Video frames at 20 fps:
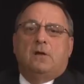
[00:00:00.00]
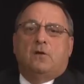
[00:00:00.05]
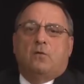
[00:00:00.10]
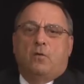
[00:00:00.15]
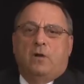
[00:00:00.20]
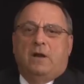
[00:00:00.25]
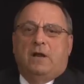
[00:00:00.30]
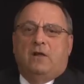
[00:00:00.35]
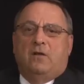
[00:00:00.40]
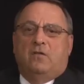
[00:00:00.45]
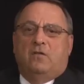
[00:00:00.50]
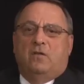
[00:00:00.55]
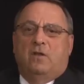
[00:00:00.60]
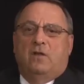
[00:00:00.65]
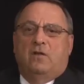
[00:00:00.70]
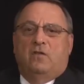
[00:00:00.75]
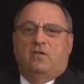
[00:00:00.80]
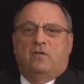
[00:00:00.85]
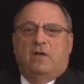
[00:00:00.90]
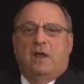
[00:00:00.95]
Critics
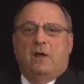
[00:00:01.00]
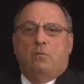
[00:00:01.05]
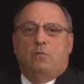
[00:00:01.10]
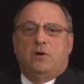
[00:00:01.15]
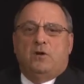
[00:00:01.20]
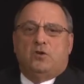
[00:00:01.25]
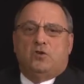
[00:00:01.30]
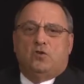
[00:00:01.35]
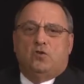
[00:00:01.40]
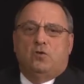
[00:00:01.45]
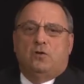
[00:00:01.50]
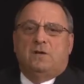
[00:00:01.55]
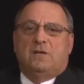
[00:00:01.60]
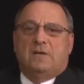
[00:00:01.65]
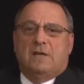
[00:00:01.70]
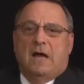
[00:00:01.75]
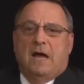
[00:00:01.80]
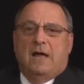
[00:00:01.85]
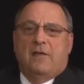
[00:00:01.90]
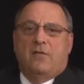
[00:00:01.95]
say we
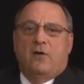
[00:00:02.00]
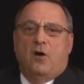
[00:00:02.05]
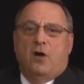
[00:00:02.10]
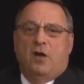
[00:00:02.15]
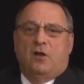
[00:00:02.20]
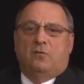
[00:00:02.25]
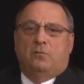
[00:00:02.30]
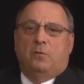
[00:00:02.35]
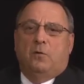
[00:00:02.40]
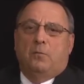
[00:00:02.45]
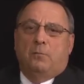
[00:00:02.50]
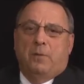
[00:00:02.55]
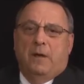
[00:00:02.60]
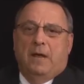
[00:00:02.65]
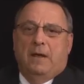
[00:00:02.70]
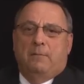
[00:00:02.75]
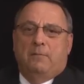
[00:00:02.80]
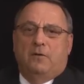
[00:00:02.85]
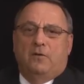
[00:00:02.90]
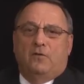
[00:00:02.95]
shouldn't tie the hospital
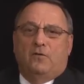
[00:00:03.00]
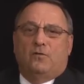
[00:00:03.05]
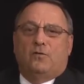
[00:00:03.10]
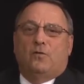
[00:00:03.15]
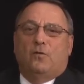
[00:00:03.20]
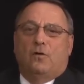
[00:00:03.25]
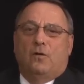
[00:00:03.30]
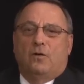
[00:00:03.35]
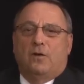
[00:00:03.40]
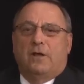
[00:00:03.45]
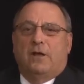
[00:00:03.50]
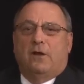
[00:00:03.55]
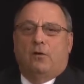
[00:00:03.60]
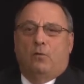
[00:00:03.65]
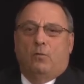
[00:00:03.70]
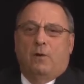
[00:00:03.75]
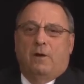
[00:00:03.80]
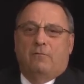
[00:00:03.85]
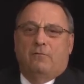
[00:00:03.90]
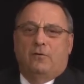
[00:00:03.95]
payments to the
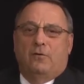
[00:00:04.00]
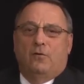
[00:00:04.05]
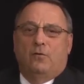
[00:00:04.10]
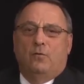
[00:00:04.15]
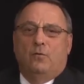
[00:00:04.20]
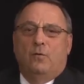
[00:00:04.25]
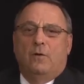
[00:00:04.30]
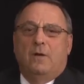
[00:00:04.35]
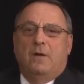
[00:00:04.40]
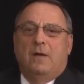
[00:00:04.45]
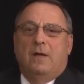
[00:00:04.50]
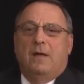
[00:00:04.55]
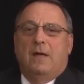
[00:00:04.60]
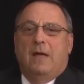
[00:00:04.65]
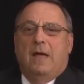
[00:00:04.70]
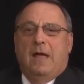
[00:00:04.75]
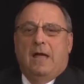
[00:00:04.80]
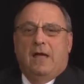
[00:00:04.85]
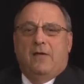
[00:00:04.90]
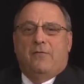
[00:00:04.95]
liquor revenue
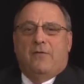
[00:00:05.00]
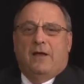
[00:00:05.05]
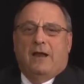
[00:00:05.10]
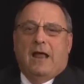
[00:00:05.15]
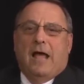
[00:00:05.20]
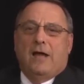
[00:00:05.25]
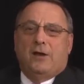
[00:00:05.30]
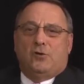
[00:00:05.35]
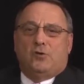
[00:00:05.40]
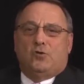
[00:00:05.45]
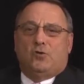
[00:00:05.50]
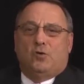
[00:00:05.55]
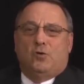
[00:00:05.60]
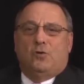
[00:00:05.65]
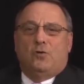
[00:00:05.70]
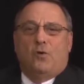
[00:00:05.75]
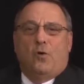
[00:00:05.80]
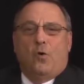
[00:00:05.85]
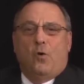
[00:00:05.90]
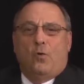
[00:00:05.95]
and that I
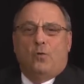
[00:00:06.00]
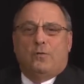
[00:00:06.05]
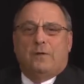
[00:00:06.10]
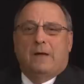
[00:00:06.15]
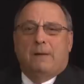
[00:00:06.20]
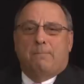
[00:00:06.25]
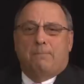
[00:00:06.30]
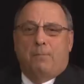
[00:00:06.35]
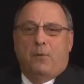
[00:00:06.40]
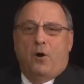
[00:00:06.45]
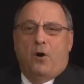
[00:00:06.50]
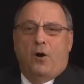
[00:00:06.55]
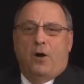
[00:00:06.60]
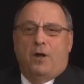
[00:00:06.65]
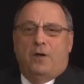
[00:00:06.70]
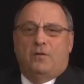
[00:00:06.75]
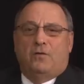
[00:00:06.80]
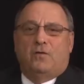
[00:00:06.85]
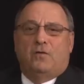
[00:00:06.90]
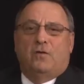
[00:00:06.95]
shouldn't hold up
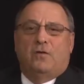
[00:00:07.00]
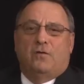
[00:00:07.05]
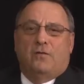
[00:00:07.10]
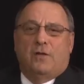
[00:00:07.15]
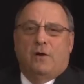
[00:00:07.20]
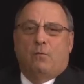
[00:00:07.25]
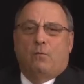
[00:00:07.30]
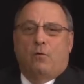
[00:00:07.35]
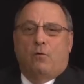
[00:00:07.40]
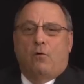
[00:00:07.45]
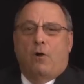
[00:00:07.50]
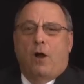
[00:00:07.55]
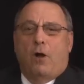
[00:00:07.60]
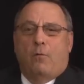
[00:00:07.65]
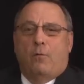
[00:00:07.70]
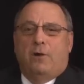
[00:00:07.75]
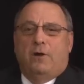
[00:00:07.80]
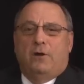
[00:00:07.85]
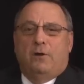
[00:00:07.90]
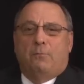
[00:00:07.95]
bonds that were
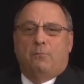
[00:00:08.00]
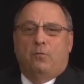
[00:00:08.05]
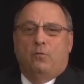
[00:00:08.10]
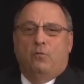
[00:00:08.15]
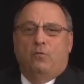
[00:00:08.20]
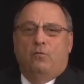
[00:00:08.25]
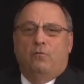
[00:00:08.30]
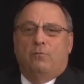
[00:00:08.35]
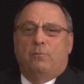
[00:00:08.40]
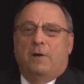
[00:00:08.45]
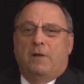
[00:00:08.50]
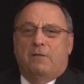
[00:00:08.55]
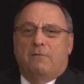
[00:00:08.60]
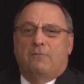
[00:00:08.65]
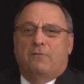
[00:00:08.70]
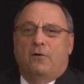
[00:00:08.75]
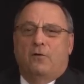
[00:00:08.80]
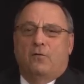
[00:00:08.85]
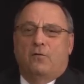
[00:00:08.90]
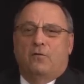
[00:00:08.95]
already approved by the
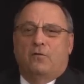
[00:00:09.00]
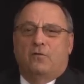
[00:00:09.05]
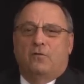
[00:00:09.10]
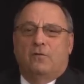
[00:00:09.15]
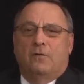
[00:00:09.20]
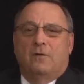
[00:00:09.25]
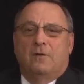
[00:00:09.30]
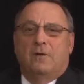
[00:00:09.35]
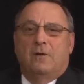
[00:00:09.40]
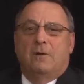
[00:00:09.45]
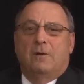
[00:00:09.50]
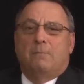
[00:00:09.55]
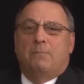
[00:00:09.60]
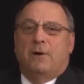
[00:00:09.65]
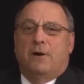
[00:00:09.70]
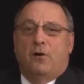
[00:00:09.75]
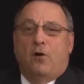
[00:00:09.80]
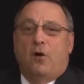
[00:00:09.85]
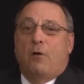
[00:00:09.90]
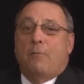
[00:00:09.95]
voters.
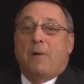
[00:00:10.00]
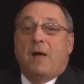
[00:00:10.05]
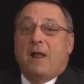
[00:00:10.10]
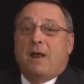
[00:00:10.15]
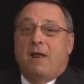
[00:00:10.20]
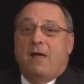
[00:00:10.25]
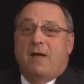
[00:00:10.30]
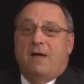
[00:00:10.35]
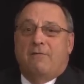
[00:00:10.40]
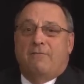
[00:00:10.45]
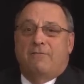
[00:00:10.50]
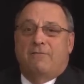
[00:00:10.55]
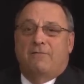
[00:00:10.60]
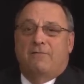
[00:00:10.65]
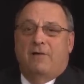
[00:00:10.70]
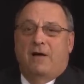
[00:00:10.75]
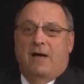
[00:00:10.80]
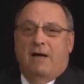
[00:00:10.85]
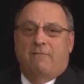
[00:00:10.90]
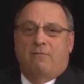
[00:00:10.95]
But all my
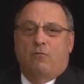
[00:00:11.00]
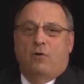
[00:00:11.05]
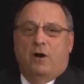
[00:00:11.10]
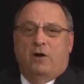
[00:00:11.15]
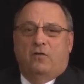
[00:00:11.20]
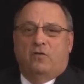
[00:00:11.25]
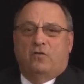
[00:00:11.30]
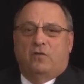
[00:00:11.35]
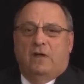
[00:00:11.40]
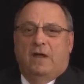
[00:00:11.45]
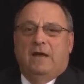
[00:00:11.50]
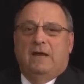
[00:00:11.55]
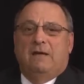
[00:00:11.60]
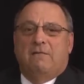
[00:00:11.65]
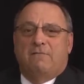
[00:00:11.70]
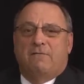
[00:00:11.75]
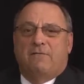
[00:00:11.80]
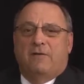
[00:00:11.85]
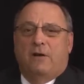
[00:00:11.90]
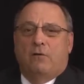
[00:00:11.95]
life, I've watched state
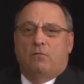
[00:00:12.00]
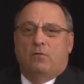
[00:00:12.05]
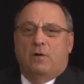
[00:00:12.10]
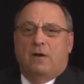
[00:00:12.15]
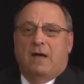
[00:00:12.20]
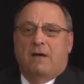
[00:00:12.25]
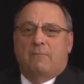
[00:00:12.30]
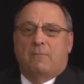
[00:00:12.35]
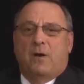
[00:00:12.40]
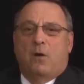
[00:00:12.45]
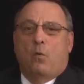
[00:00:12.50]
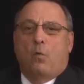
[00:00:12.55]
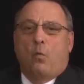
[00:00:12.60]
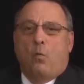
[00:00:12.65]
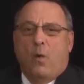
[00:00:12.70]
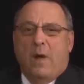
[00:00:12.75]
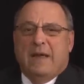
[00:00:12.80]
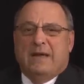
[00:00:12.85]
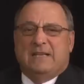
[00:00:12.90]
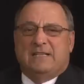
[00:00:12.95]
and federal government
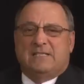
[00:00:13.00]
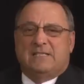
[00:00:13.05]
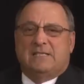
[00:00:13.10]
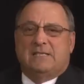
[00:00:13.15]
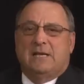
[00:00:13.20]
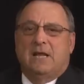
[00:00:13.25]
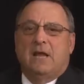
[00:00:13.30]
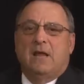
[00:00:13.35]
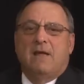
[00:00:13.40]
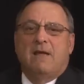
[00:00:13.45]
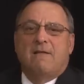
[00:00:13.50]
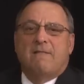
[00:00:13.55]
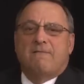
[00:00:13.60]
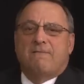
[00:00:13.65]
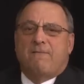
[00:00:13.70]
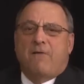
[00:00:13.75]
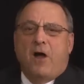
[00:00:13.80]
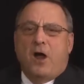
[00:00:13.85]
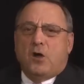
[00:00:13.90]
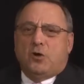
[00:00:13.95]
waste
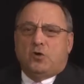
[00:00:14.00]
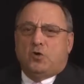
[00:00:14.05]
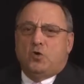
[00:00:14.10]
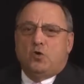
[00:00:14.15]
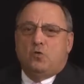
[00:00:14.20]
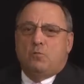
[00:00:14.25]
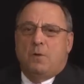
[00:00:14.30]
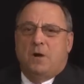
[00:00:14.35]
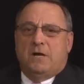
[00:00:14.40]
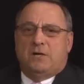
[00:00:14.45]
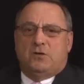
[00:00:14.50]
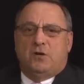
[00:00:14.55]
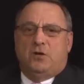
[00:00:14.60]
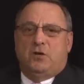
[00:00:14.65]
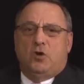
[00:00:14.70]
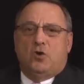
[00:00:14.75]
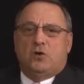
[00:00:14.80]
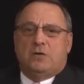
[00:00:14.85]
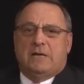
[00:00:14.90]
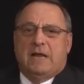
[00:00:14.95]
far too much of
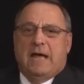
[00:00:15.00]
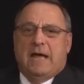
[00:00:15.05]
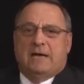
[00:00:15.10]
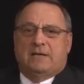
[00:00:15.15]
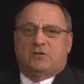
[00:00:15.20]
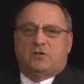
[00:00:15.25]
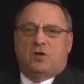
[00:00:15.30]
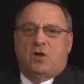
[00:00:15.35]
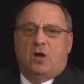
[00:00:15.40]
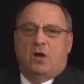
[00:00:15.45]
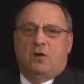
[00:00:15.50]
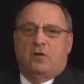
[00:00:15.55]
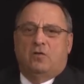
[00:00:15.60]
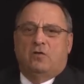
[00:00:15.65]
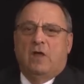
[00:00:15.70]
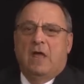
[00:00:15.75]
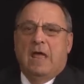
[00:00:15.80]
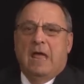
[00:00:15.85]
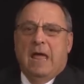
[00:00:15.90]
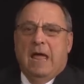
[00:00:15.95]
your tax
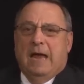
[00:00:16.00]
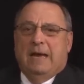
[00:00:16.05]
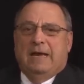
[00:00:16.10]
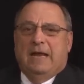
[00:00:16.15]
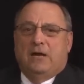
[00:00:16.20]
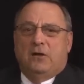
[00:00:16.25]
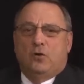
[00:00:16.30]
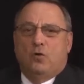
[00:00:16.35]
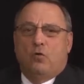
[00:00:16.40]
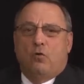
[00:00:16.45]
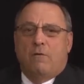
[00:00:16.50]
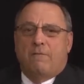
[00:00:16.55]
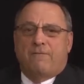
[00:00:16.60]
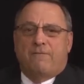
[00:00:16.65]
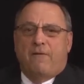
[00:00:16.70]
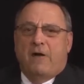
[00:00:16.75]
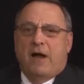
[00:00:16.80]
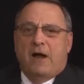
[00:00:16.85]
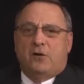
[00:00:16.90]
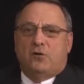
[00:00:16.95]
dollars and ignore
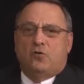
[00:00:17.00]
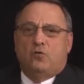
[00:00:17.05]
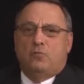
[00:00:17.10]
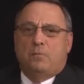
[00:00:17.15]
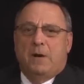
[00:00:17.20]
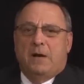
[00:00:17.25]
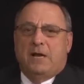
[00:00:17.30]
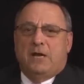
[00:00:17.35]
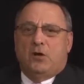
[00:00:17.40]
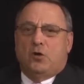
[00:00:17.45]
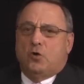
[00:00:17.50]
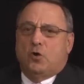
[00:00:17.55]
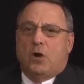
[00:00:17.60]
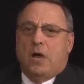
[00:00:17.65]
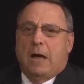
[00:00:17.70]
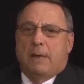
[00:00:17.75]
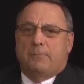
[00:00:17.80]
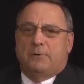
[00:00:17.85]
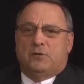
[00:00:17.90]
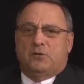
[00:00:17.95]
far too many good
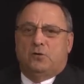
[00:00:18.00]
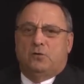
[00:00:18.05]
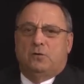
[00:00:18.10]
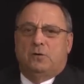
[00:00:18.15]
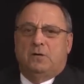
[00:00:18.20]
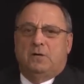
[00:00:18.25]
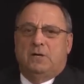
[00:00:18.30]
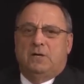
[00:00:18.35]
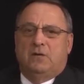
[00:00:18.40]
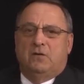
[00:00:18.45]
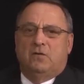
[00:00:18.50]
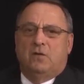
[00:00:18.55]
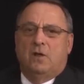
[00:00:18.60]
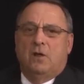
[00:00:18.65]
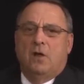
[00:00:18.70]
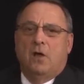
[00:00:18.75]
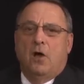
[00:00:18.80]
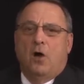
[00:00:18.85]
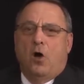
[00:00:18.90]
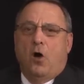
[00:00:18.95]
opportunities,
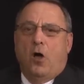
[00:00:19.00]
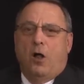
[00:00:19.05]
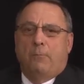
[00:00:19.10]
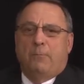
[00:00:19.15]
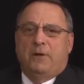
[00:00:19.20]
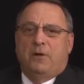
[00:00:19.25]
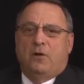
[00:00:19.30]
all